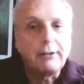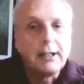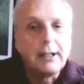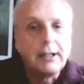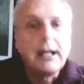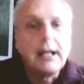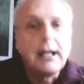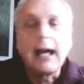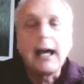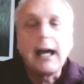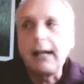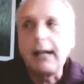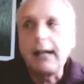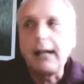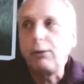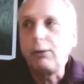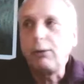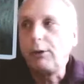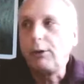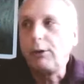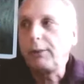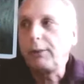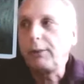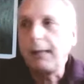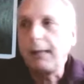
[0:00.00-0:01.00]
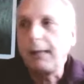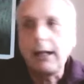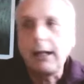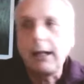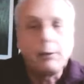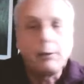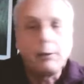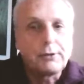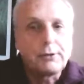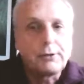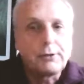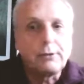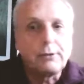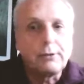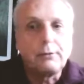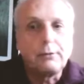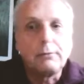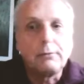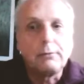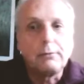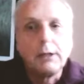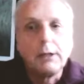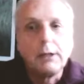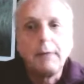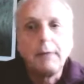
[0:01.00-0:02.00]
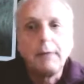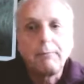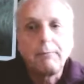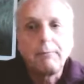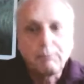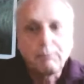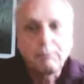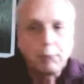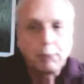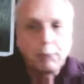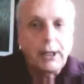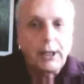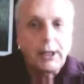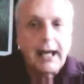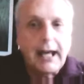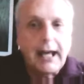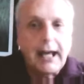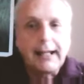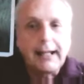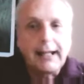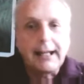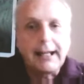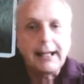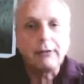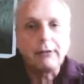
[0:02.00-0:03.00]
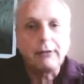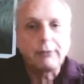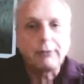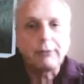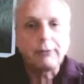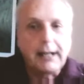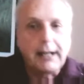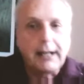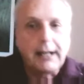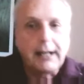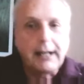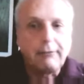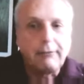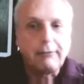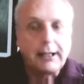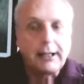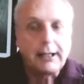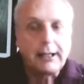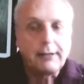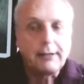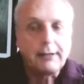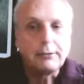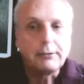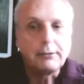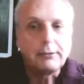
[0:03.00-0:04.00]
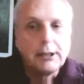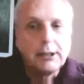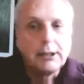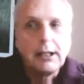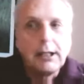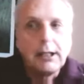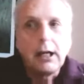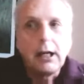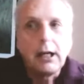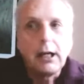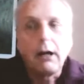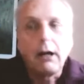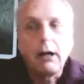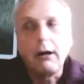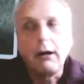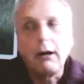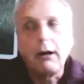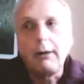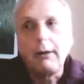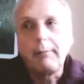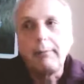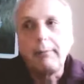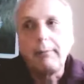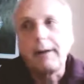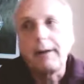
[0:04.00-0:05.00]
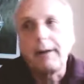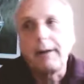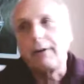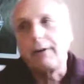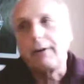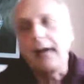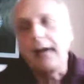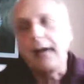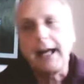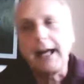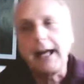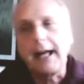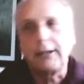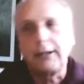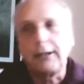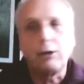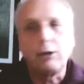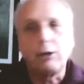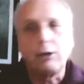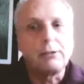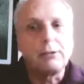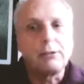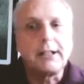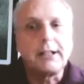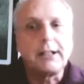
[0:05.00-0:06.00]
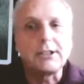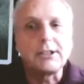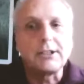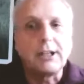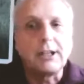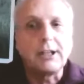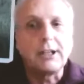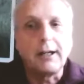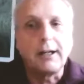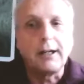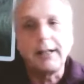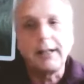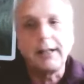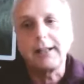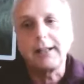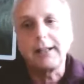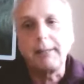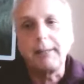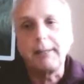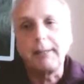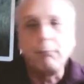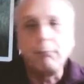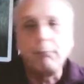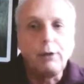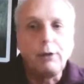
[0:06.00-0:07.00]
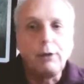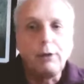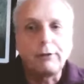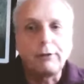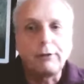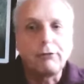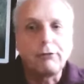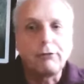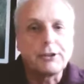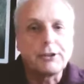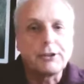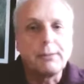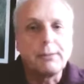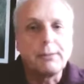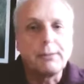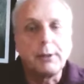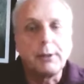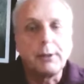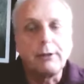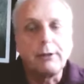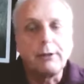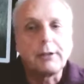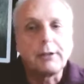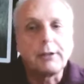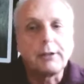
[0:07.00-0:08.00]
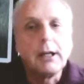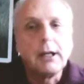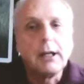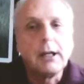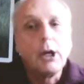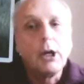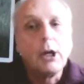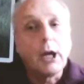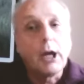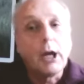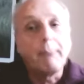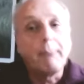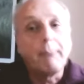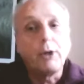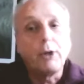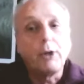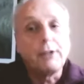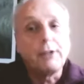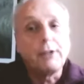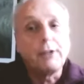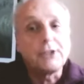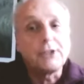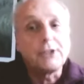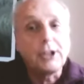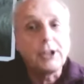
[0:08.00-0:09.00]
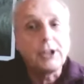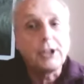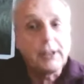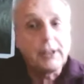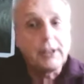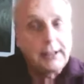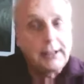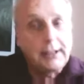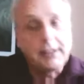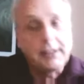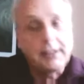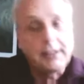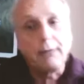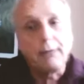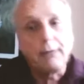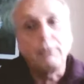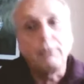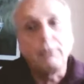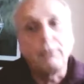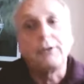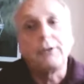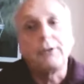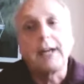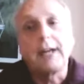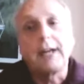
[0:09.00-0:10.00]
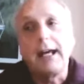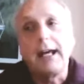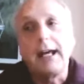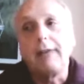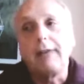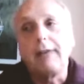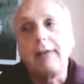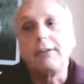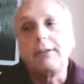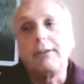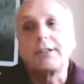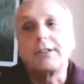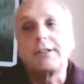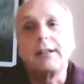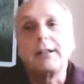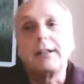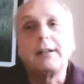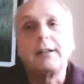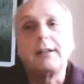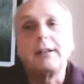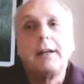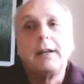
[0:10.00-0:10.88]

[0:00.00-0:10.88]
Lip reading: and you want to be able to put your hand out to a handrail or a handhold inside and move across the boat. And what you certainly don't want to have is the